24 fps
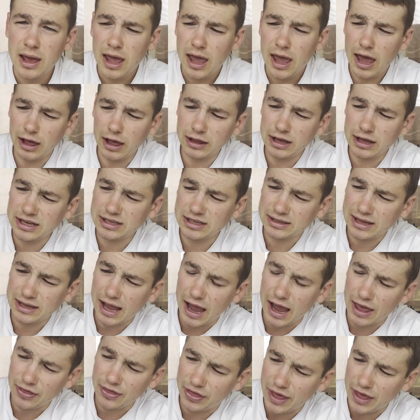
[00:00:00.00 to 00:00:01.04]
At least,
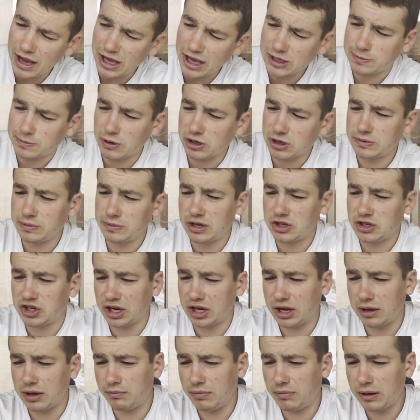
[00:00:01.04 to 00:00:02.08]
I think it's supposed to be a
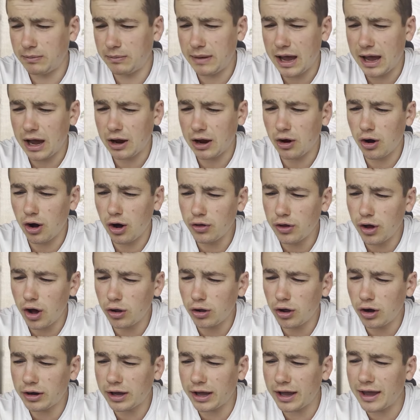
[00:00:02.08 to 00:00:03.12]
chicken Big Mac, although
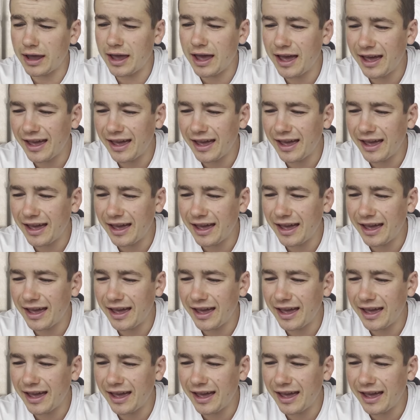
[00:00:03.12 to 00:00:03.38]
looking